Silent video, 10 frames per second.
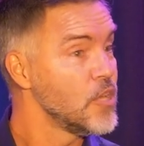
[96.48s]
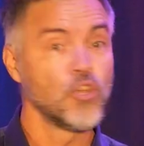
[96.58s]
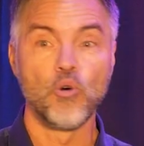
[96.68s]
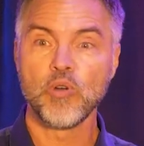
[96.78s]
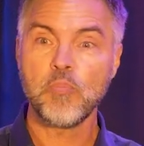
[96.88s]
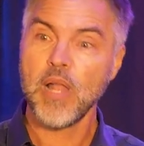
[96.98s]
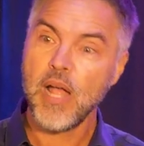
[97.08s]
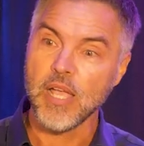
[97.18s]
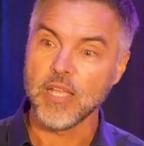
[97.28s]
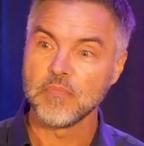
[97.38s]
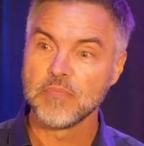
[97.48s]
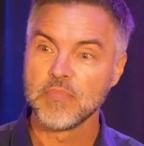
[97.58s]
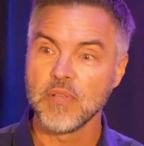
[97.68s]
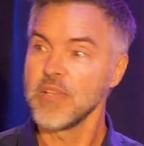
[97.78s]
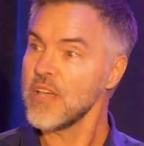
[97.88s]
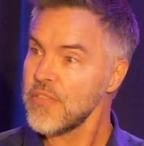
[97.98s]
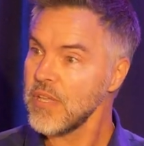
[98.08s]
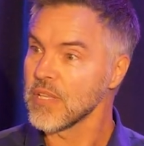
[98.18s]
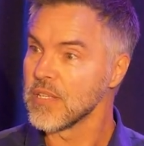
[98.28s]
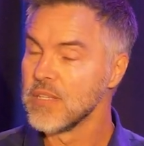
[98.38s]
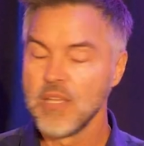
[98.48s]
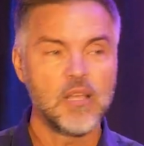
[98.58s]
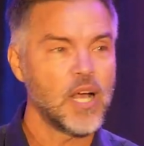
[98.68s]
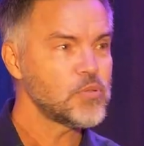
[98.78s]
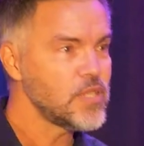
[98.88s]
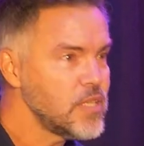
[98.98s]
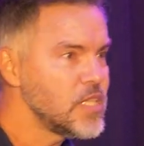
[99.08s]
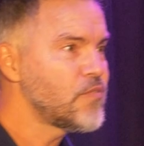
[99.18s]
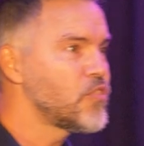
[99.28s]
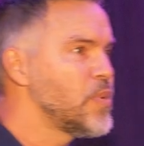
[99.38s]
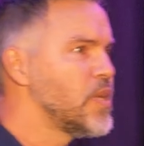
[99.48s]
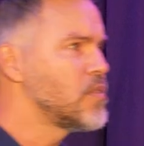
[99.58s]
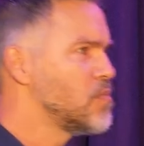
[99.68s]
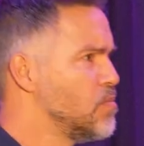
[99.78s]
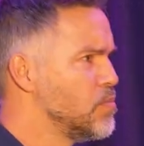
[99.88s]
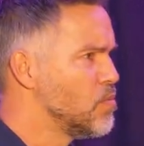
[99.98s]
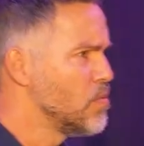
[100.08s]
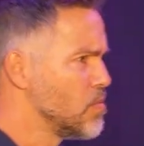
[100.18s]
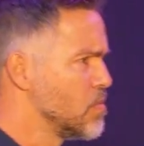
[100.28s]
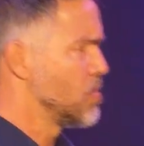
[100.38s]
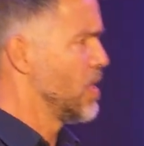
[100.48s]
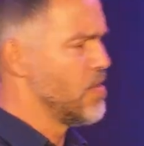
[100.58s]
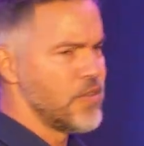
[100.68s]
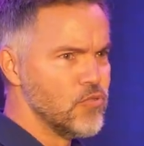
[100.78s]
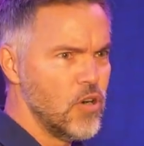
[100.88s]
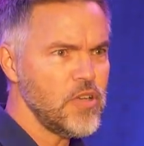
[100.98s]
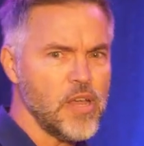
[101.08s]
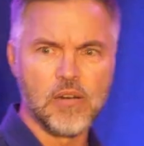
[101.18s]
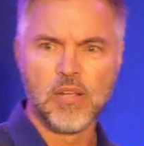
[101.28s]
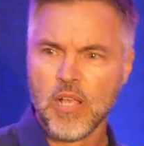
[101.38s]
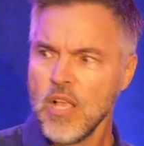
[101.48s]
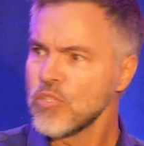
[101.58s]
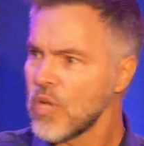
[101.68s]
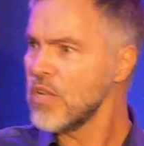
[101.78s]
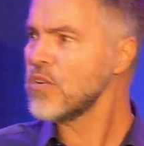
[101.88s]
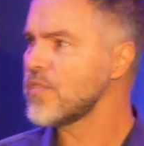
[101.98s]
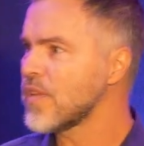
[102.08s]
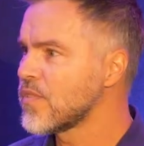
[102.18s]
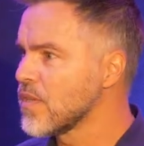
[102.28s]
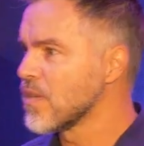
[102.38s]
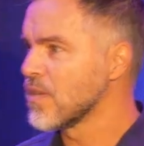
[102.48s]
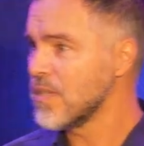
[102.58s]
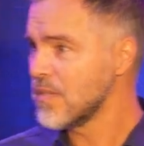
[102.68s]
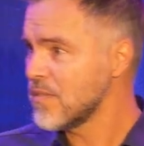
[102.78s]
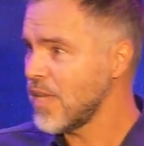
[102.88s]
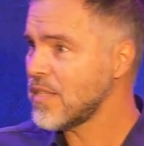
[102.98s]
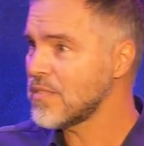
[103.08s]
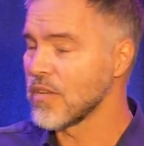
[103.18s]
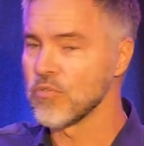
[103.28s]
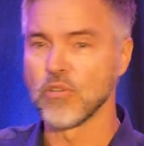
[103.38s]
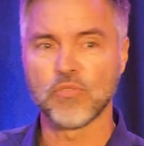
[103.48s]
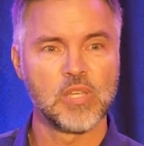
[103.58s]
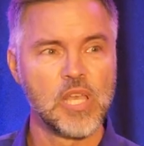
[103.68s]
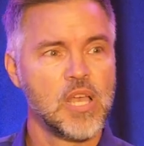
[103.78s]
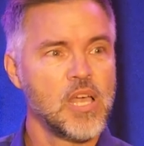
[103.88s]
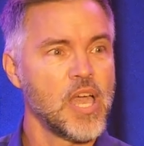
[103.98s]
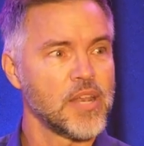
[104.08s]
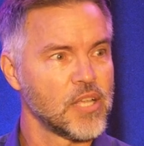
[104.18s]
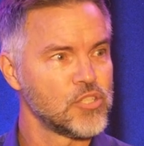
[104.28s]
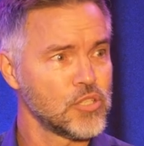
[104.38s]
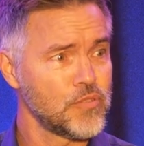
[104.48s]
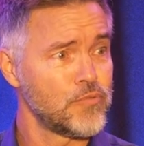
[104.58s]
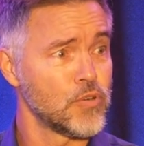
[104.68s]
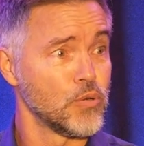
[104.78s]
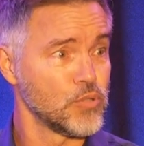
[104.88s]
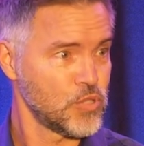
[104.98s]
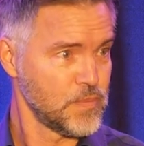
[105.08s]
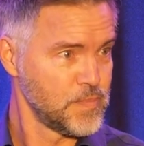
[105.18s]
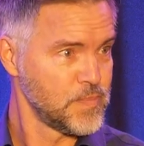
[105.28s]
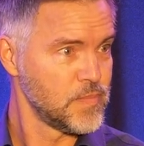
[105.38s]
No reply, nothing. I was thinking after a minute, anything wrong here? So I looked at the text I wrote, and I just froze.